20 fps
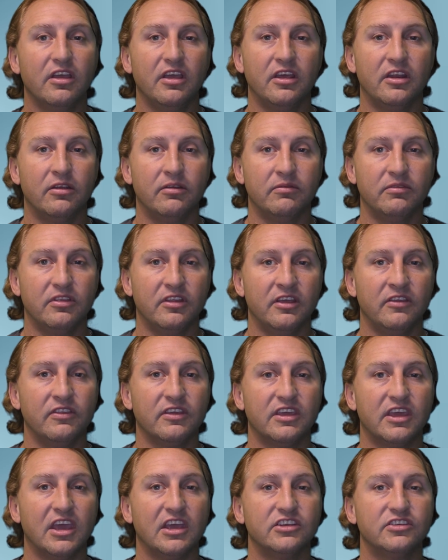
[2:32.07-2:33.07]
and in
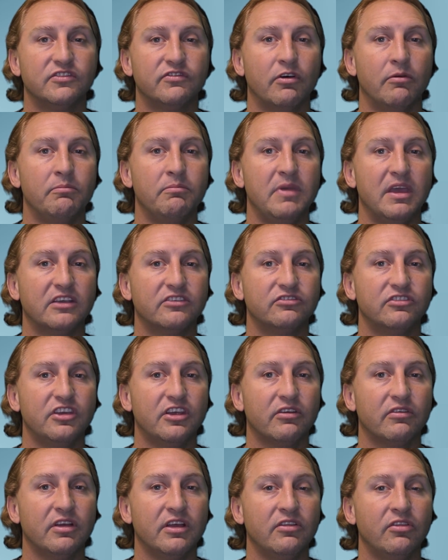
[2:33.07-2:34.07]
the case of a mixed
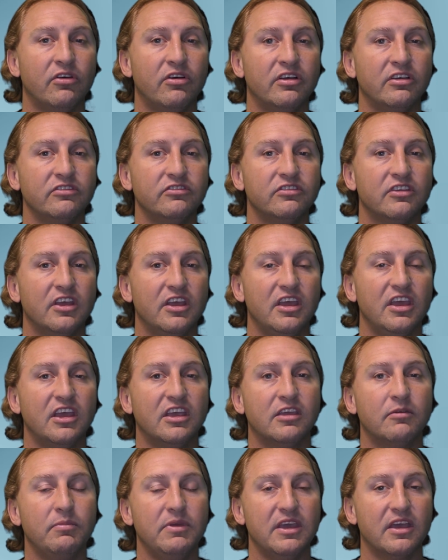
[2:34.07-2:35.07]
hearing loss,
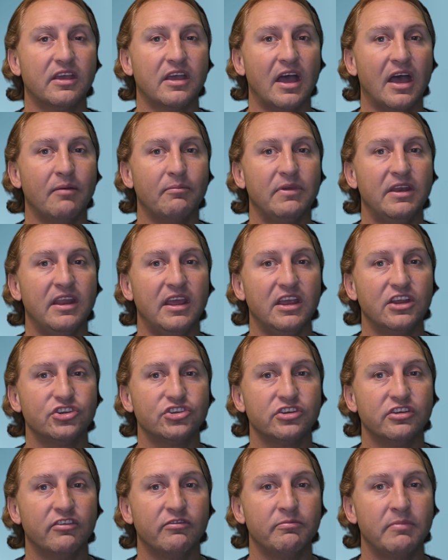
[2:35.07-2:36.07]
it can be a
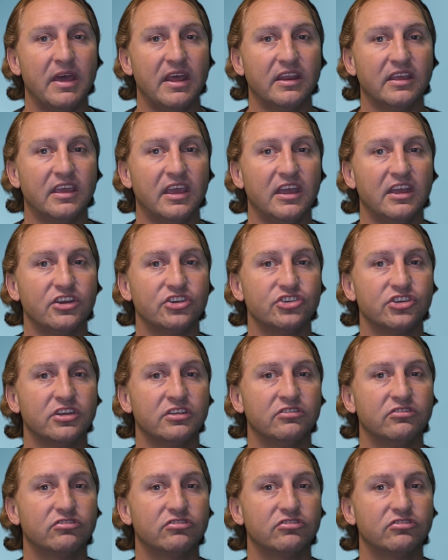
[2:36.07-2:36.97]
combination of medication,